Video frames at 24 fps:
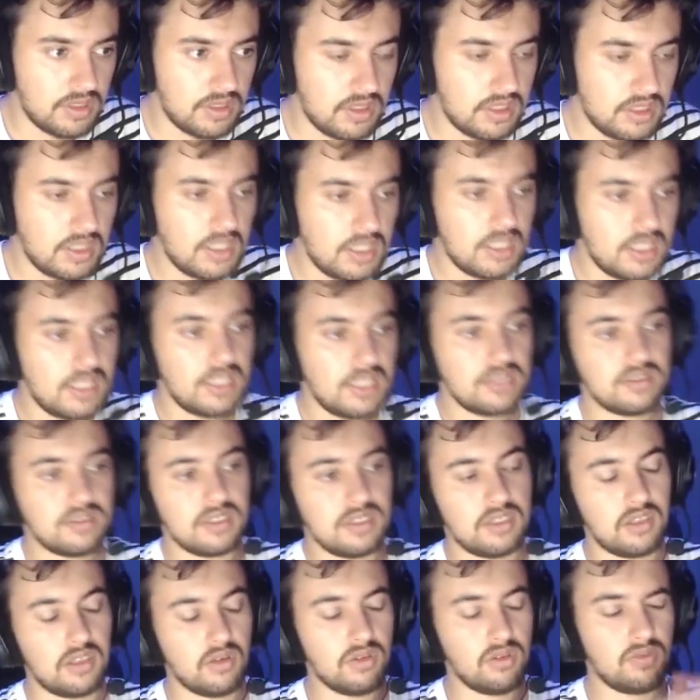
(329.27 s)
See,
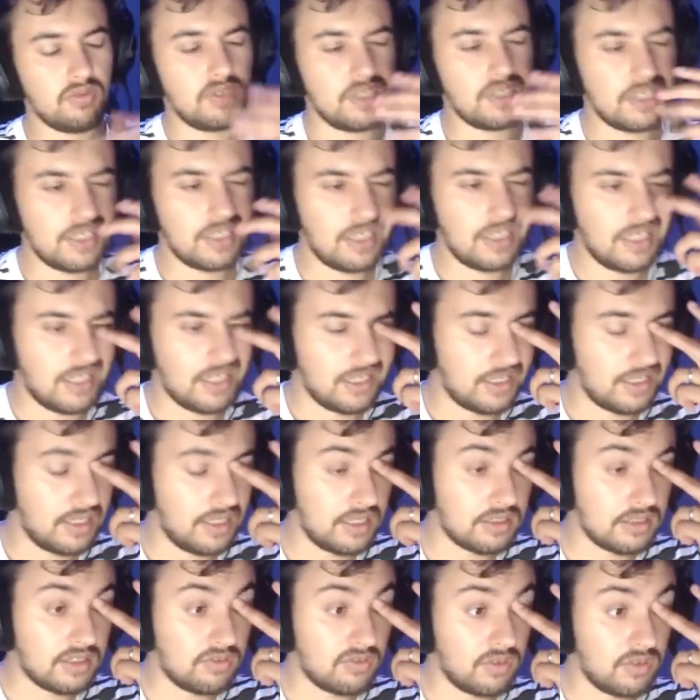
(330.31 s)
the only thing here is if he